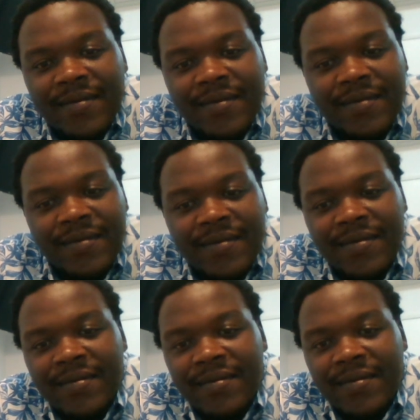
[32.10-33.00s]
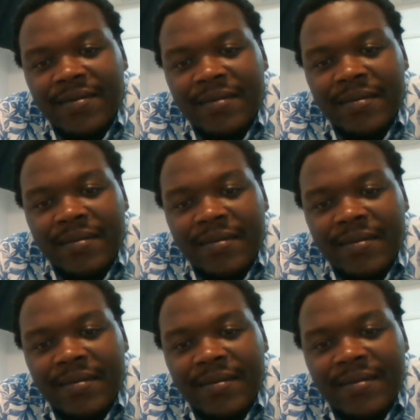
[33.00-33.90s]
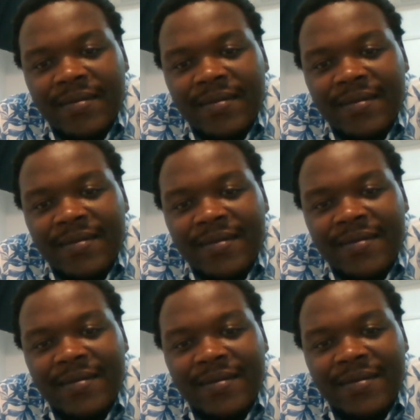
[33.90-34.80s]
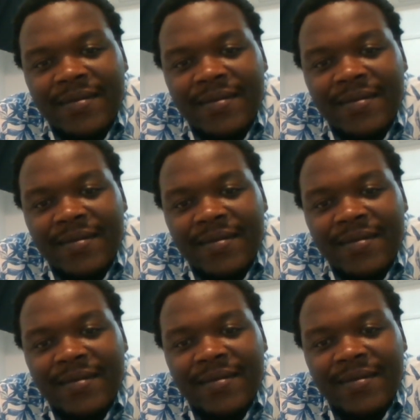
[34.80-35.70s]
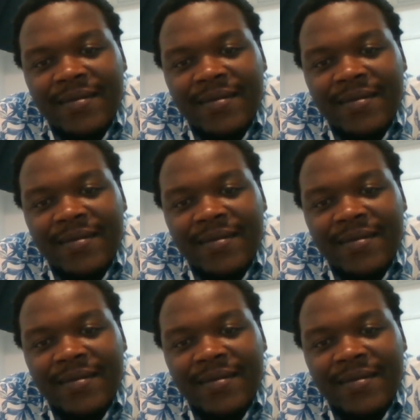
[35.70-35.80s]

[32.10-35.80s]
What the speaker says: No words are spoken by the person on screen.